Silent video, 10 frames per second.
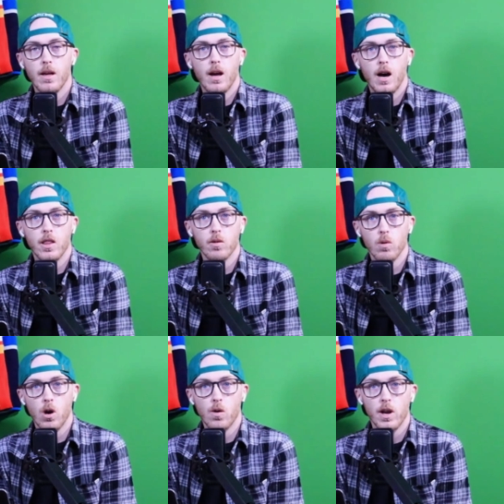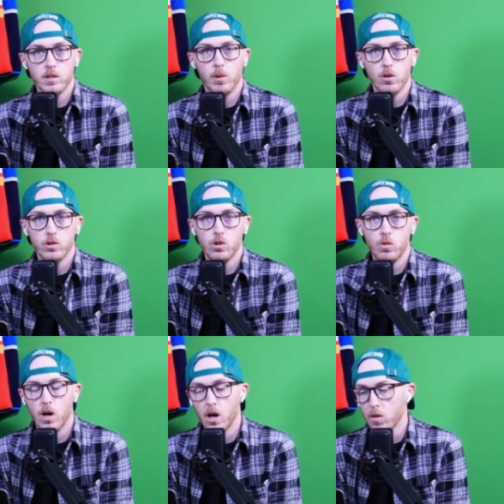on the road, as opposed
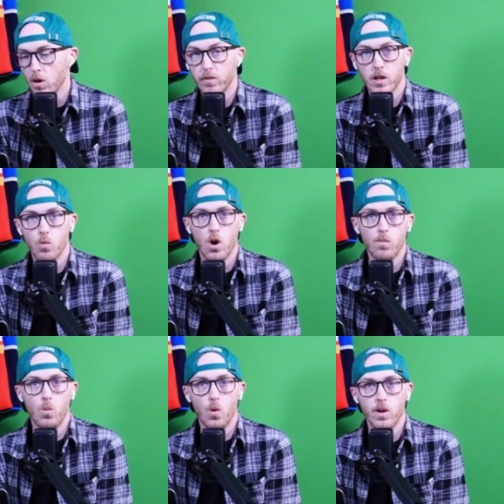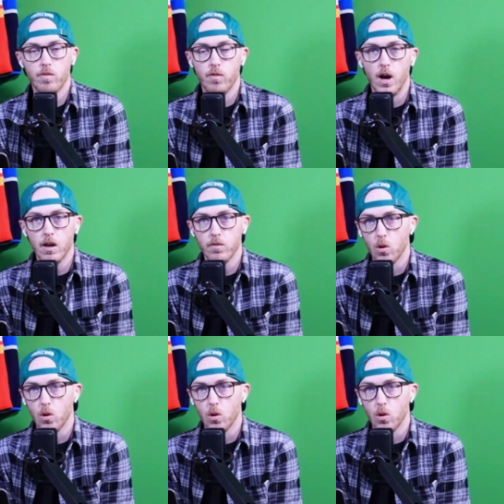to roughly 1.5